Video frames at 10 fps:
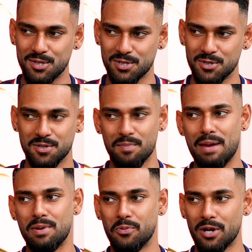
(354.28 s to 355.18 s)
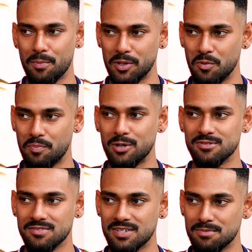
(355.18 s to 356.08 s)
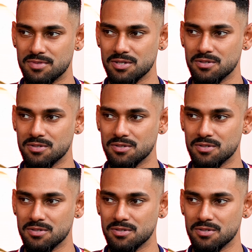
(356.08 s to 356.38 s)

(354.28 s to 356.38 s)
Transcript: Okay. So DaBaby put up a little post of him well, too.